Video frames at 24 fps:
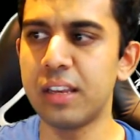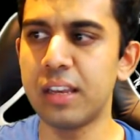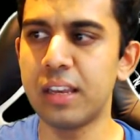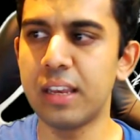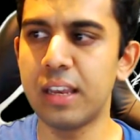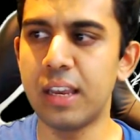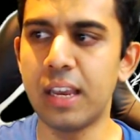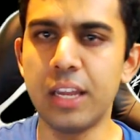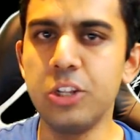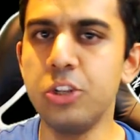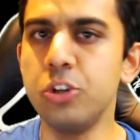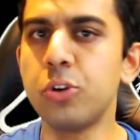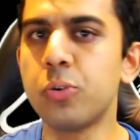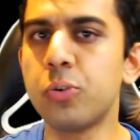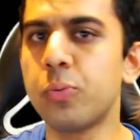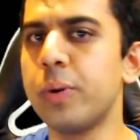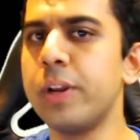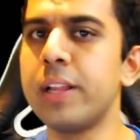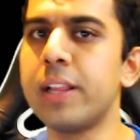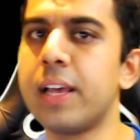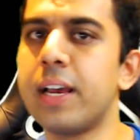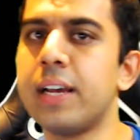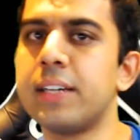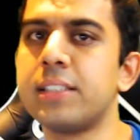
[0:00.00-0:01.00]
and you would
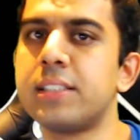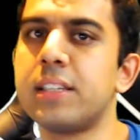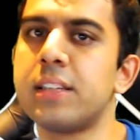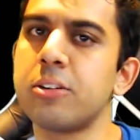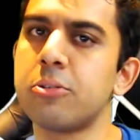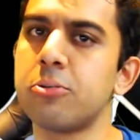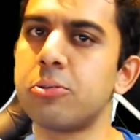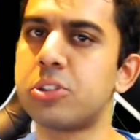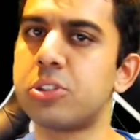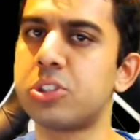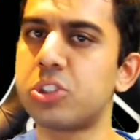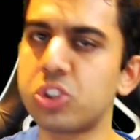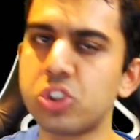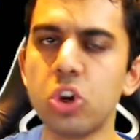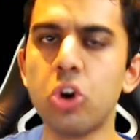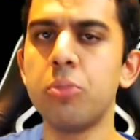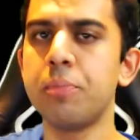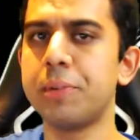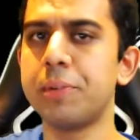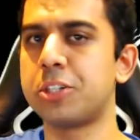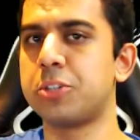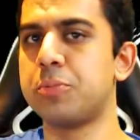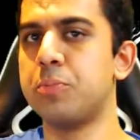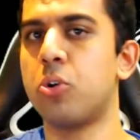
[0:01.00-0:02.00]
realize that there was so
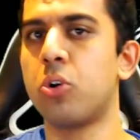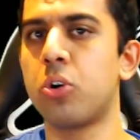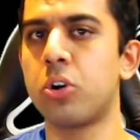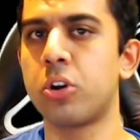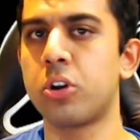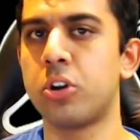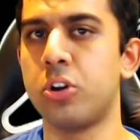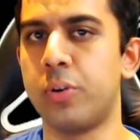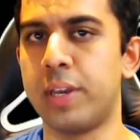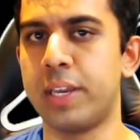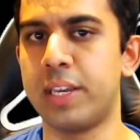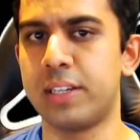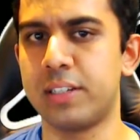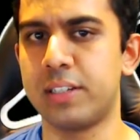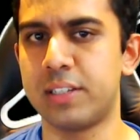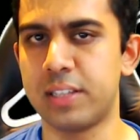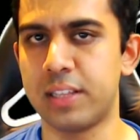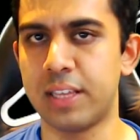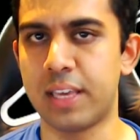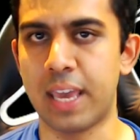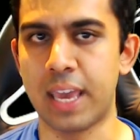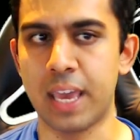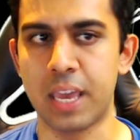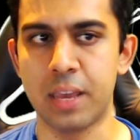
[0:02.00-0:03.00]
much more going into the
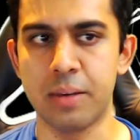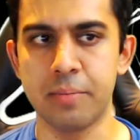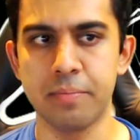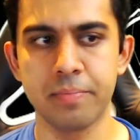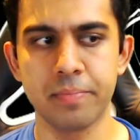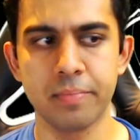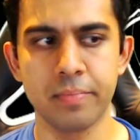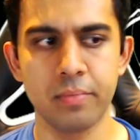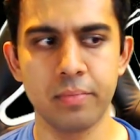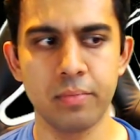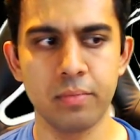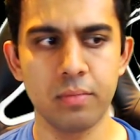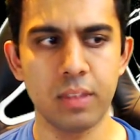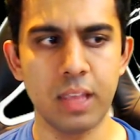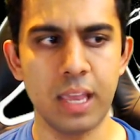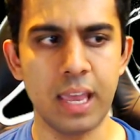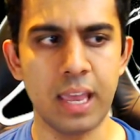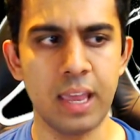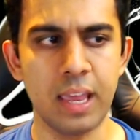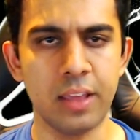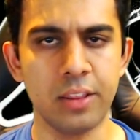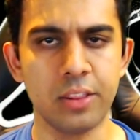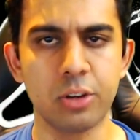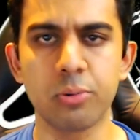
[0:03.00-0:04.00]
game,
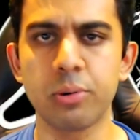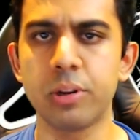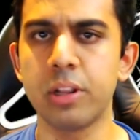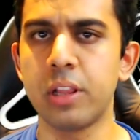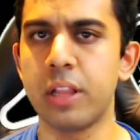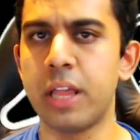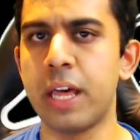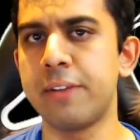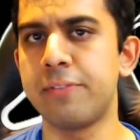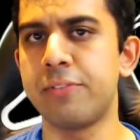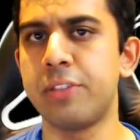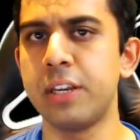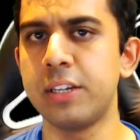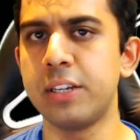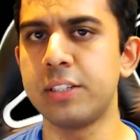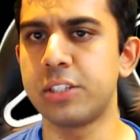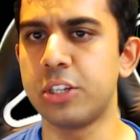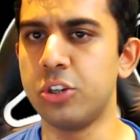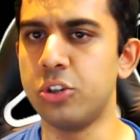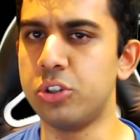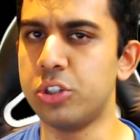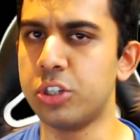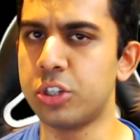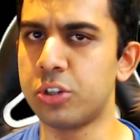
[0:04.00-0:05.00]
and there were a lot of things that
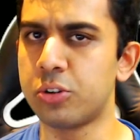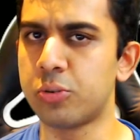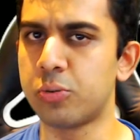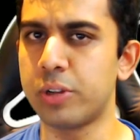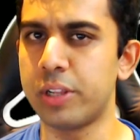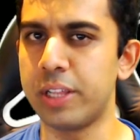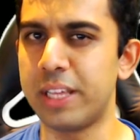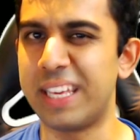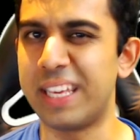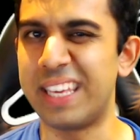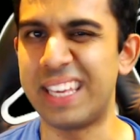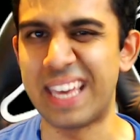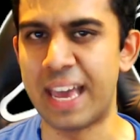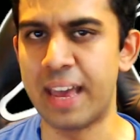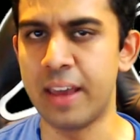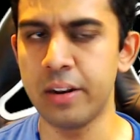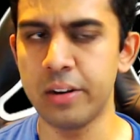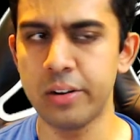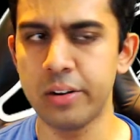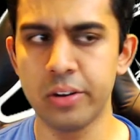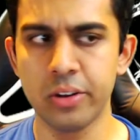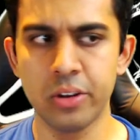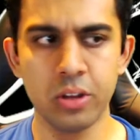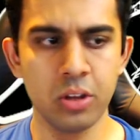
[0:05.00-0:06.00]
you didn't really get
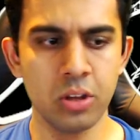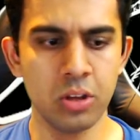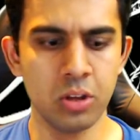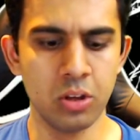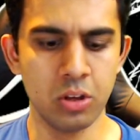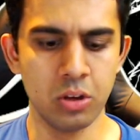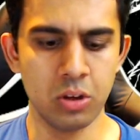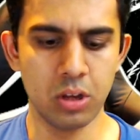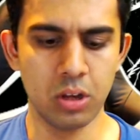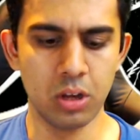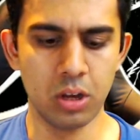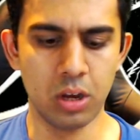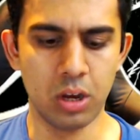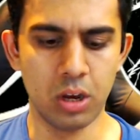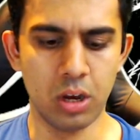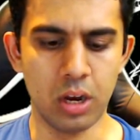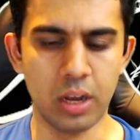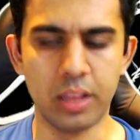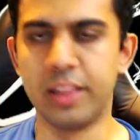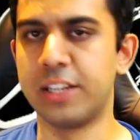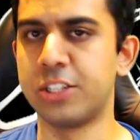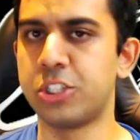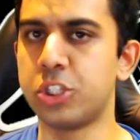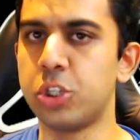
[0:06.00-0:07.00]

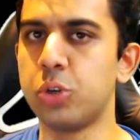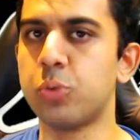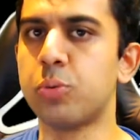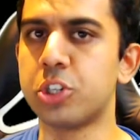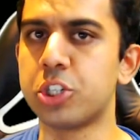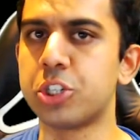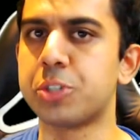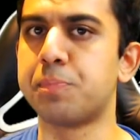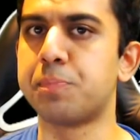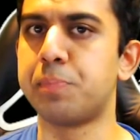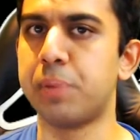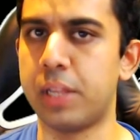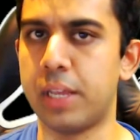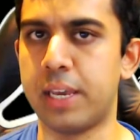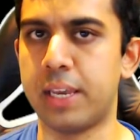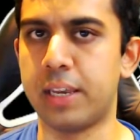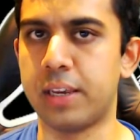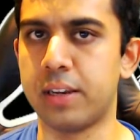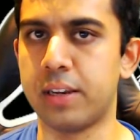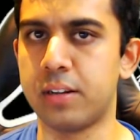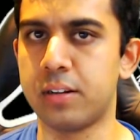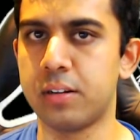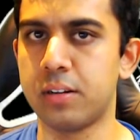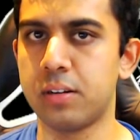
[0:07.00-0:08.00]
unless you were just playing it.